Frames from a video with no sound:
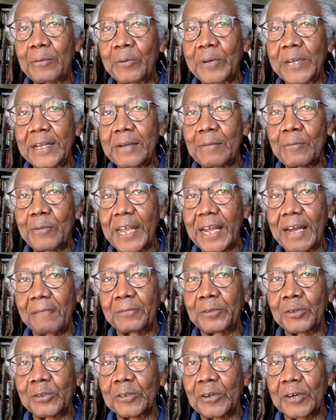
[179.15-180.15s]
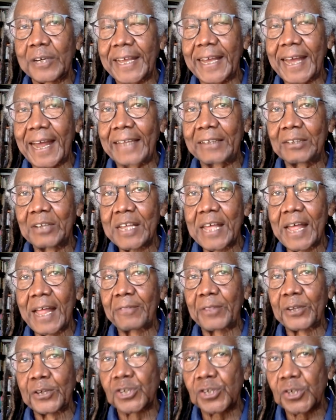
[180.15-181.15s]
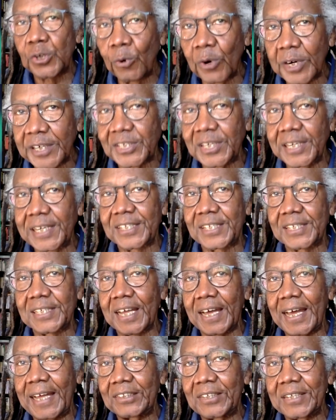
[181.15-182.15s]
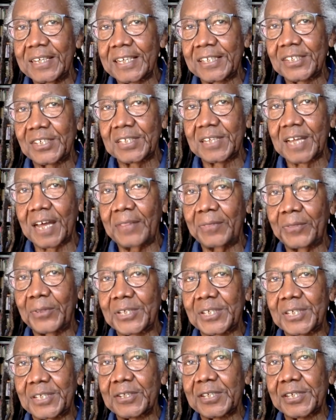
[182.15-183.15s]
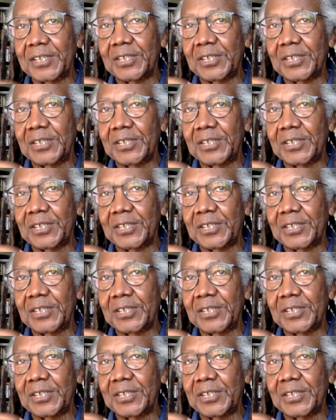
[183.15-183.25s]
we we have to look at the source. It's not it's not the the